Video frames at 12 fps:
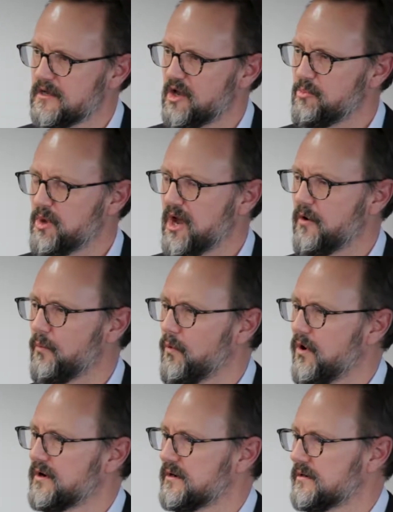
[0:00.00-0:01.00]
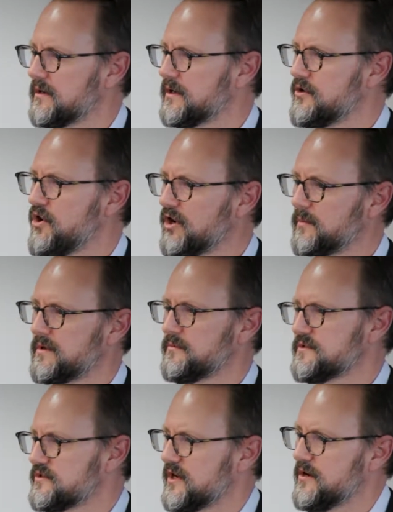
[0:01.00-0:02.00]
about what economy
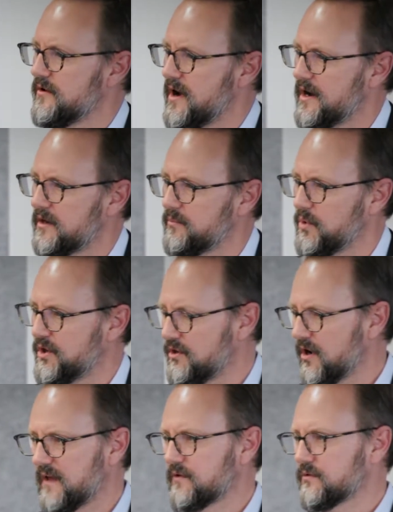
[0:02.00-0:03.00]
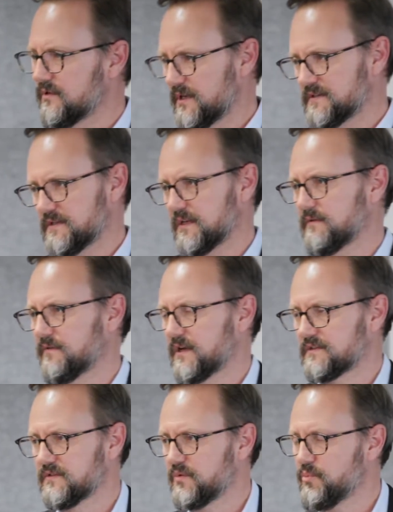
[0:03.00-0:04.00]
was generated by not having all those
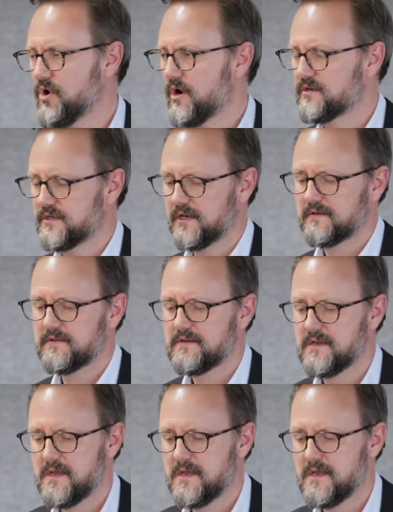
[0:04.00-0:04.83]
defects on the project.